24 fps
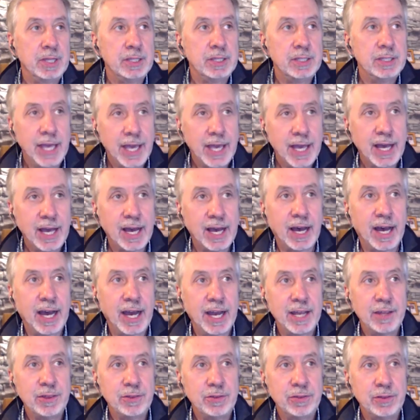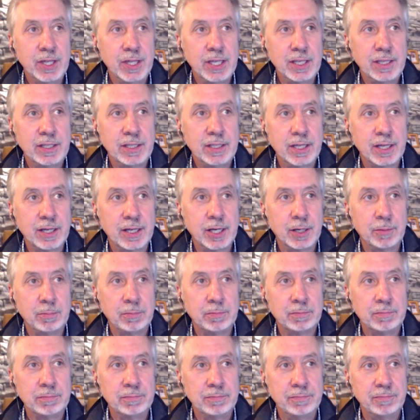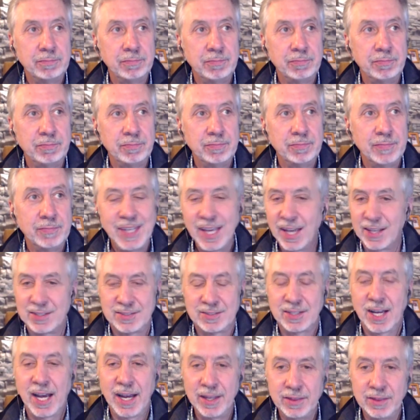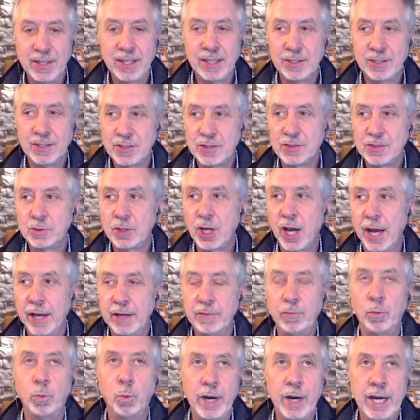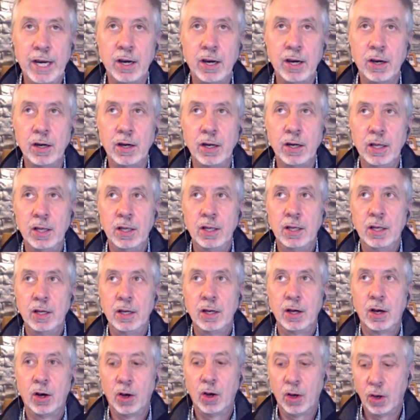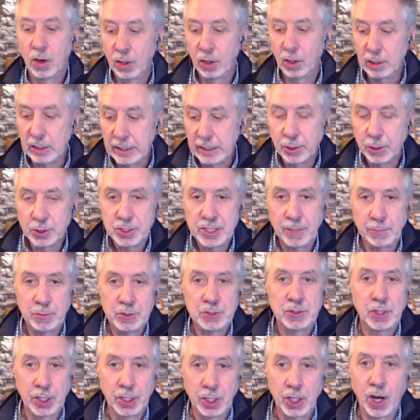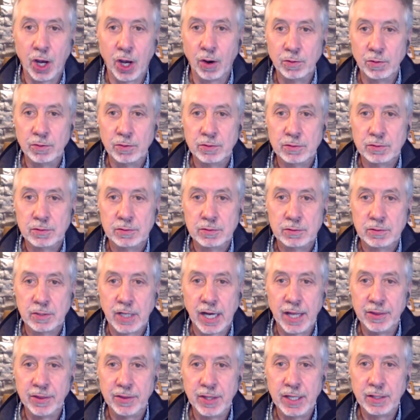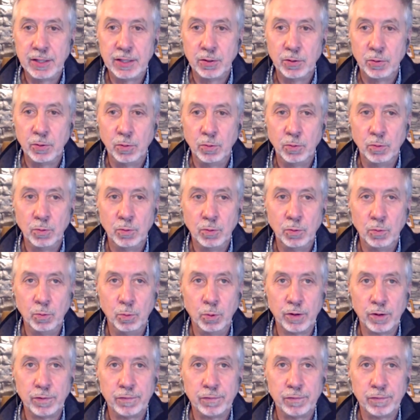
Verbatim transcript: yeah, I think um, yes, I think this is kind of where leadership is going to go. I think we're